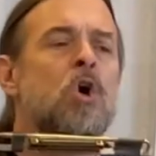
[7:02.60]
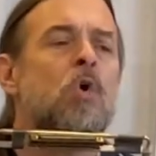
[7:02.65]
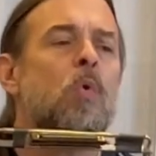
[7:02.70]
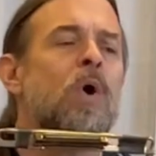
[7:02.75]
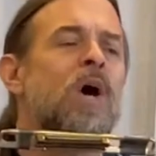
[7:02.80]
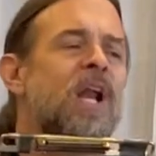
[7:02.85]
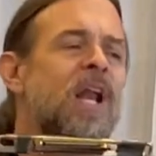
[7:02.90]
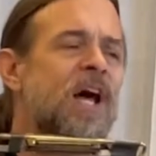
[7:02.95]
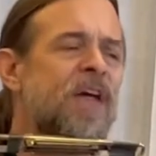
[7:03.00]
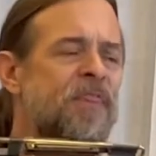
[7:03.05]

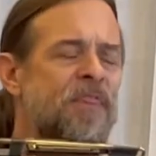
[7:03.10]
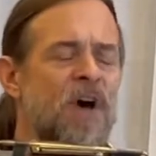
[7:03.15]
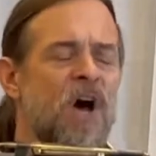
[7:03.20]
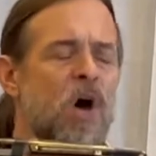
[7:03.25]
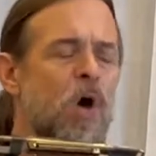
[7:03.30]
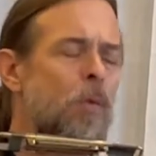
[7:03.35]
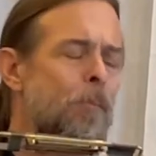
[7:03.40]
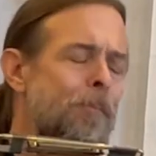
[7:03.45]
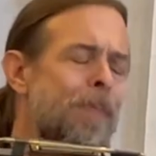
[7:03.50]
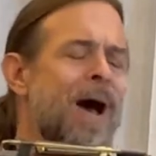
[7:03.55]
Well, I
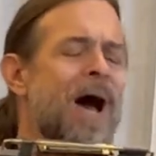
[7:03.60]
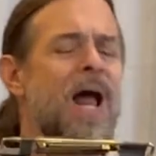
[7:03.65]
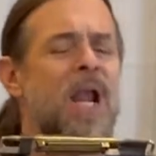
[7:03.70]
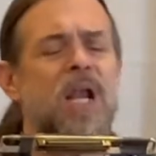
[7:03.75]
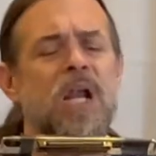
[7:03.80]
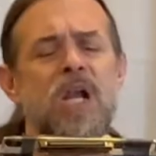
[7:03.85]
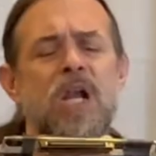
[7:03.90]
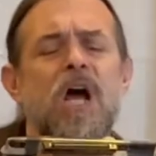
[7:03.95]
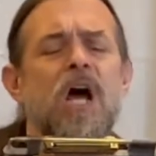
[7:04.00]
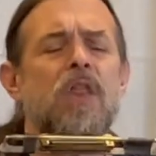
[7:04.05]
thought
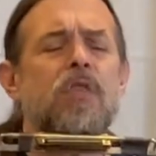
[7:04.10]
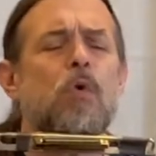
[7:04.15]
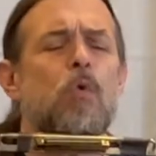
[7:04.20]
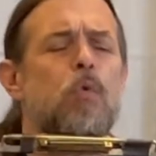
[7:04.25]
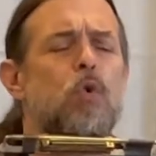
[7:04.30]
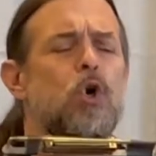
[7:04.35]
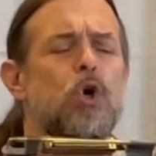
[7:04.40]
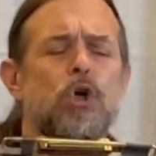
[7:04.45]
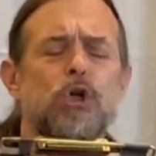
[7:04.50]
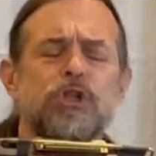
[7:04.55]
my leather
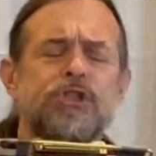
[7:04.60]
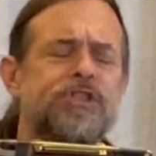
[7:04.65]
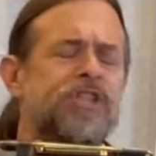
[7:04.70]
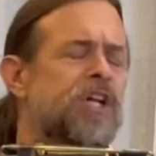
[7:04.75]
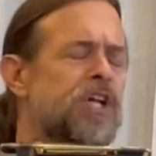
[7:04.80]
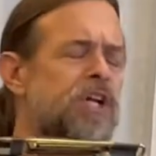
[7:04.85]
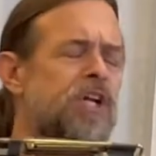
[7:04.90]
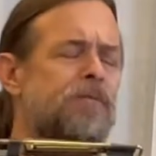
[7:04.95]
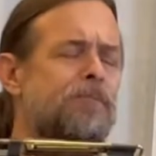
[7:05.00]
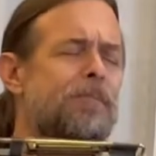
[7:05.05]
would have
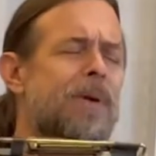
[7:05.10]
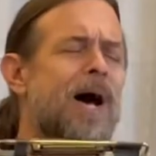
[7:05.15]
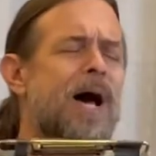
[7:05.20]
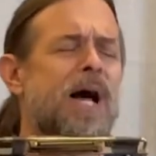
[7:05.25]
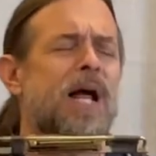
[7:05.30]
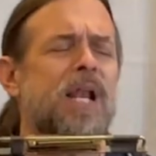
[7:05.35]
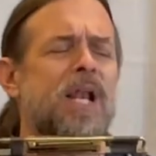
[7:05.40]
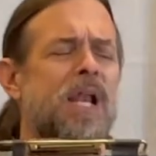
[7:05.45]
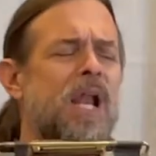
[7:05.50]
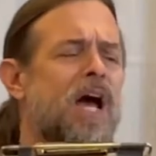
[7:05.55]
saved
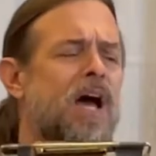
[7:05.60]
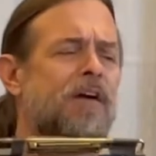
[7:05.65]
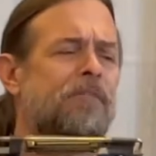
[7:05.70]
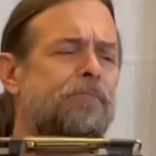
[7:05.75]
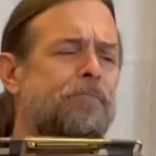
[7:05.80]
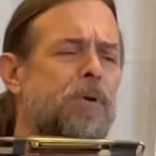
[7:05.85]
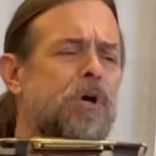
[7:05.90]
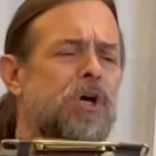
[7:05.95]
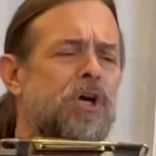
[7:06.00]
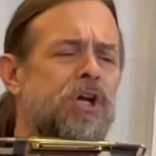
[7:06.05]
my
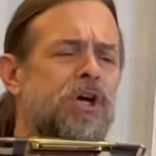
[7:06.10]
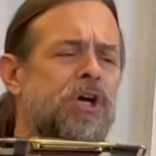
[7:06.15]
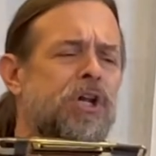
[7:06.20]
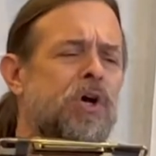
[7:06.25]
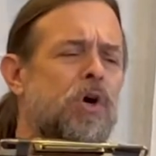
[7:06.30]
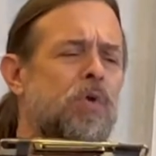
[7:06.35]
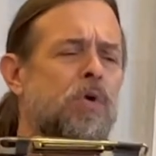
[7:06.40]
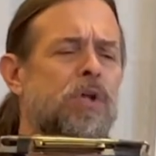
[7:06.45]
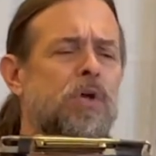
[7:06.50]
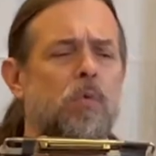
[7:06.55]
life, but it
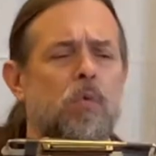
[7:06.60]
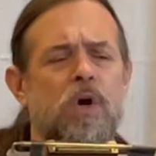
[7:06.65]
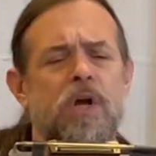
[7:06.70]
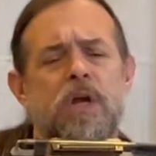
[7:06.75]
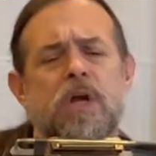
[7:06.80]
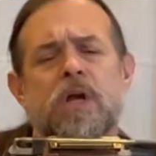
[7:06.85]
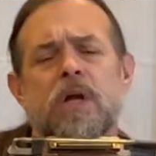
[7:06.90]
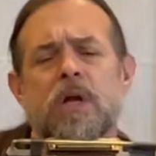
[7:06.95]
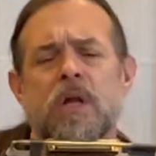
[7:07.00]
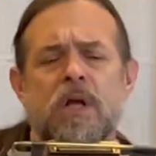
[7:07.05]
only
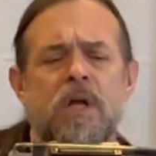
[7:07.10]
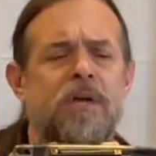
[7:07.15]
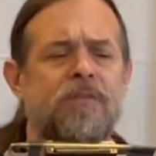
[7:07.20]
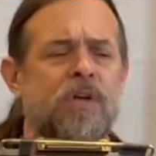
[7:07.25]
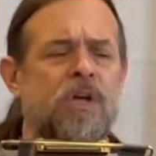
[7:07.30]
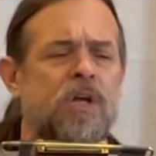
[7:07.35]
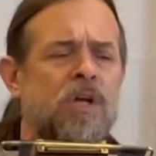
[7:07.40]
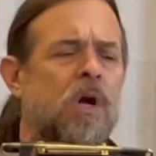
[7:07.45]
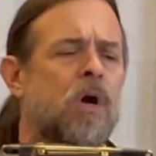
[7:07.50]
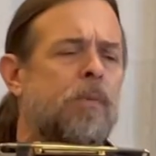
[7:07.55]
weighed
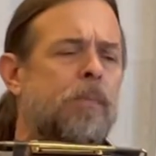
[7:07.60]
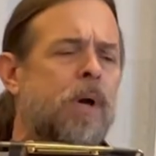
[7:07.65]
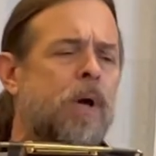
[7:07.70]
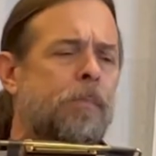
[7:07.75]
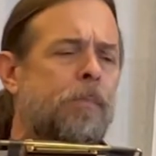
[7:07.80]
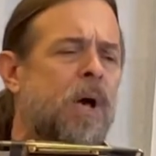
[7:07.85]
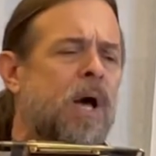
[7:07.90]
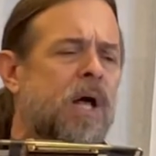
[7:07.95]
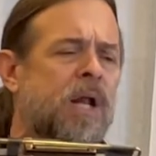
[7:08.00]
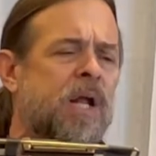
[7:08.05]
heavy on my
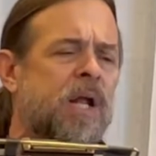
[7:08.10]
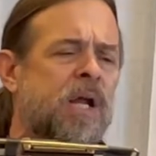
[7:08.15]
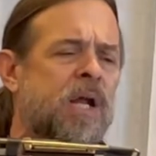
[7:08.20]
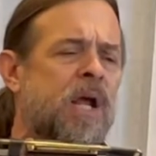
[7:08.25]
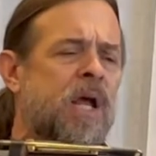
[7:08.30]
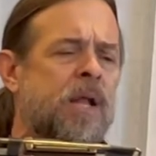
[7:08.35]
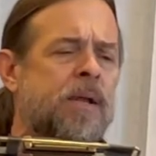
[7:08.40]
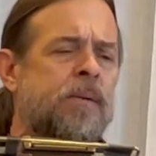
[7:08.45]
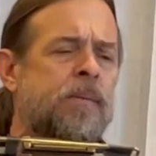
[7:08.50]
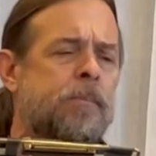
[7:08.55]
body
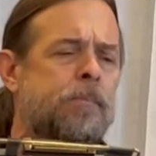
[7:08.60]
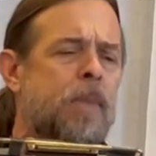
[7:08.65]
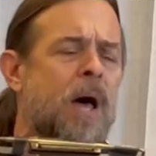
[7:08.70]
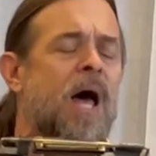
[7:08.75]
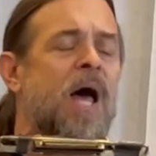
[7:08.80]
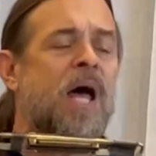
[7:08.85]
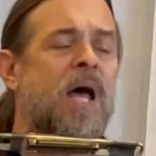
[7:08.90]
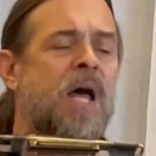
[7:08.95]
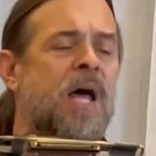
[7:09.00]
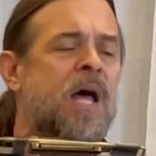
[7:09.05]
and
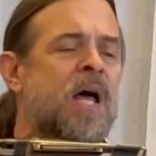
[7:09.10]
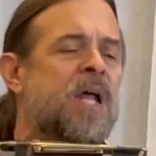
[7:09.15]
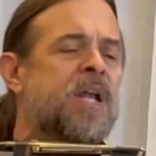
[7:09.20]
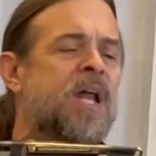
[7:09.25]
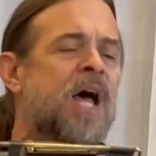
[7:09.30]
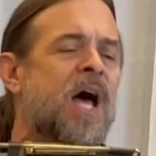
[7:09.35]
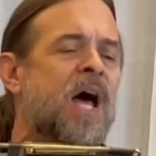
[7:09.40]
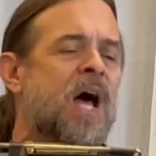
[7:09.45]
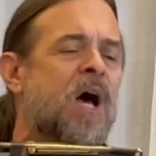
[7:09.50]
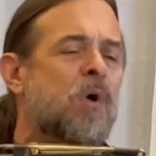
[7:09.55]
mind.
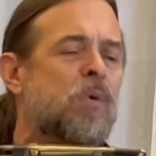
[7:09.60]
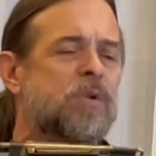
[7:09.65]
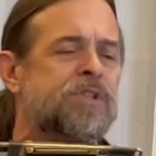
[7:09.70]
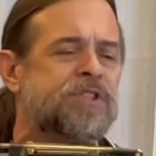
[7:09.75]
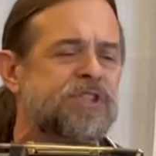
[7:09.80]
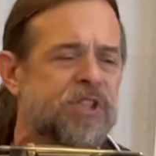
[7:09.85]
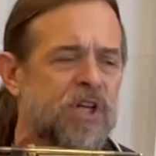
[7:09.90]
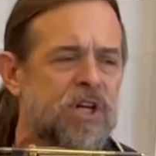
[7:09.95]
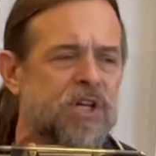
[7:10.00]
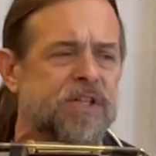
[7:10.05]
I was
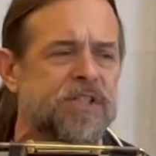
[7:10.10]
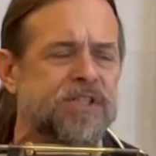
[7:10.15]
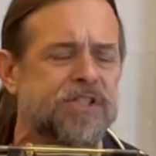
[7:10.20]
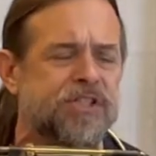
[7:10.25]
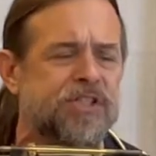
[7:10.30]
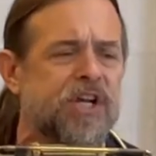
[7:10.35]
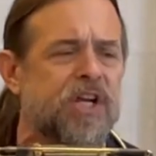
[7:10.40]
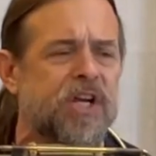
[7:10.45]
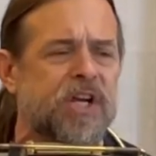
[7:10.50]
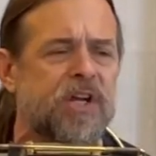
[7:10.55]
sucking
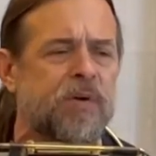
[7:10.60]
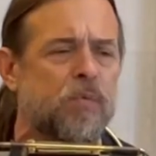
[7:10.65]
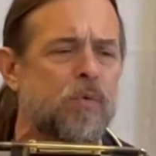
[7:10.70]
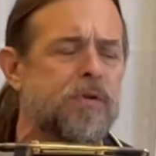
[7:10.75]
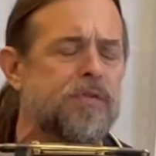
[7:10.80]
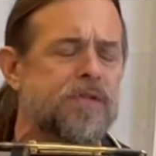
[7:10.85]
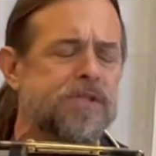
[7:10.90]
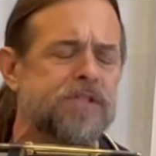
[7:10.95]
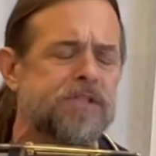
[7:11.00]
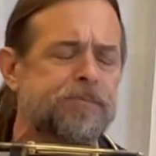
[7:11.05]
sand
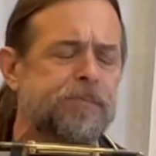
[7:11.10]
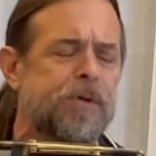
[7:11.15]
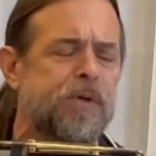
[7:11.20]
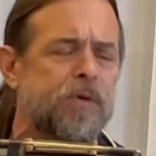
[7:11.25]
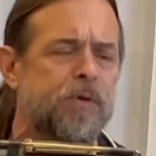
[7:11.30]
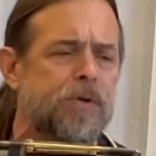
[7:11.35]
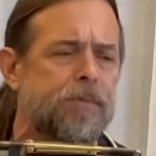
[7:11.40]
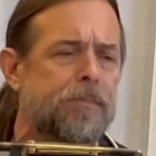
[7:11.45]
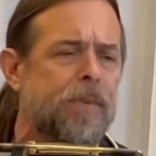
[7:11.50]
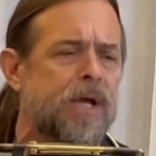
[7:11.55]
when the
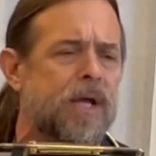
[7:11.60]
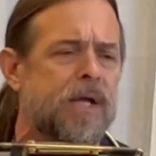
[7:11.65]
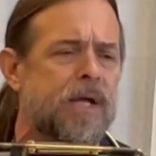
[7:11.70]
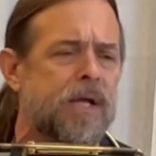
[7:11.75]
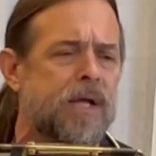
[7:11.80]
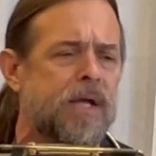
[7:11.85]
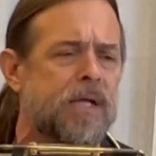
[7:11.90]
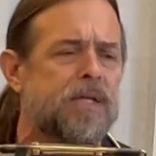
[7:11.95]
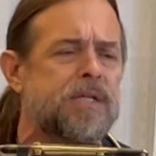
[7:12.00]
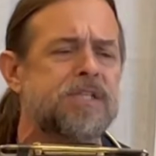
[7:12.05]
spirit
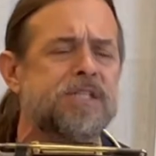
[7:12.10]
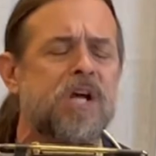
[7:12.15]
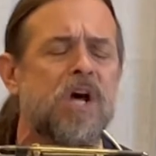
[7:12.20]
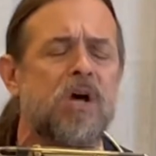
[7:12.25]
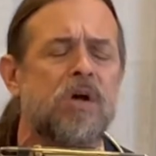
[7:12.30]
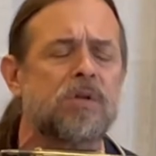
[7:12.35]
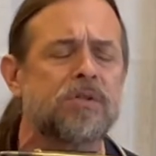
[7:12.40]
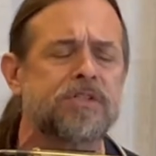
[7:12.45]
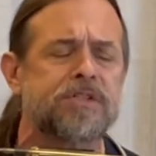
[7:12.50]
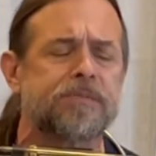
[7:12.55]
man
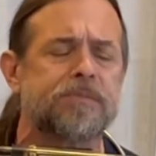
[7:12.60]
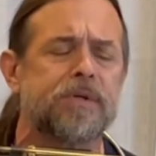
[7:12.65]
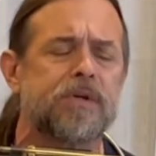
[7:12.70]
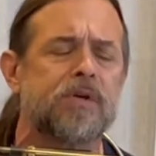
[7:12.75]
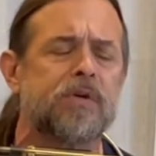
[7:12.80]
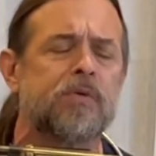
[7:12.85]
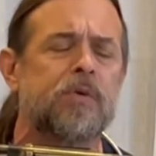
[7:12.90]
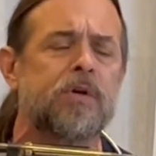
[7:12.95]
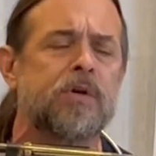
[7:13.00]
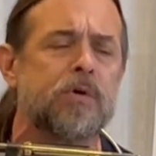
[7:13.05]
tossed me
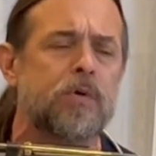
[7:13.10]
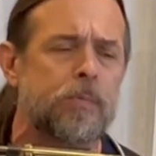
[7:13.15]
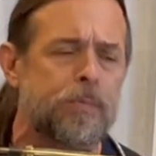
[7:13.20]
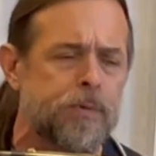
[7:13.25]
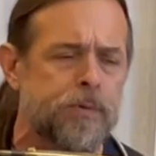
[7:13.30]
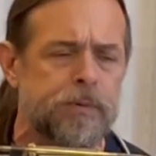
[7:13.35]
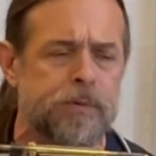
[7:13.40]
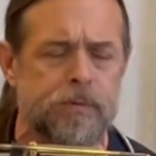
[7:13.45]
a rope.